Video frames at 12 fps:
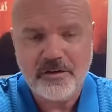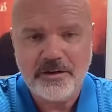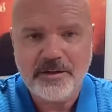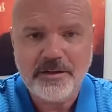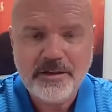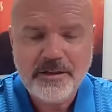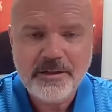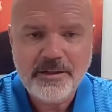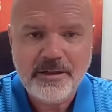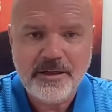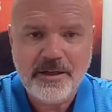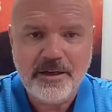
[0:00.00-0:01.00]
And
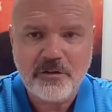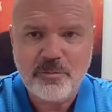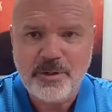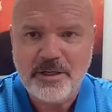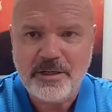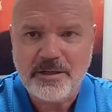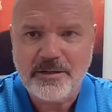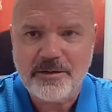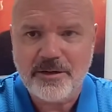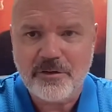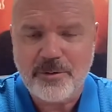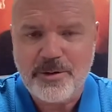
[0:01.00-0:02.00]
as we
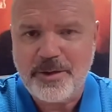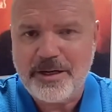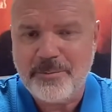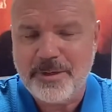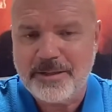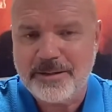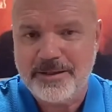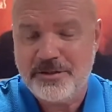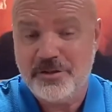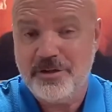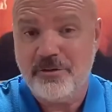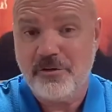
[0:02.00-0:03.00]
think about that,
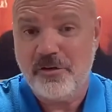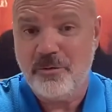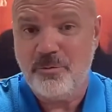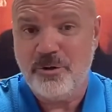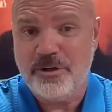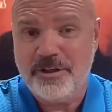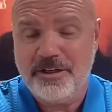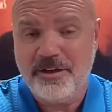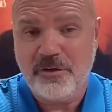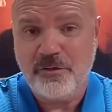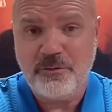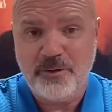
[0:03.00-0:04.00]
someone that
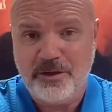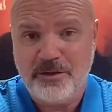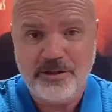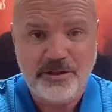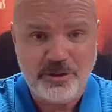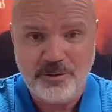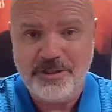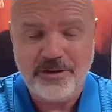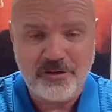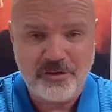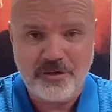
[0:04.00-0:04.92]
has failed at doing this in the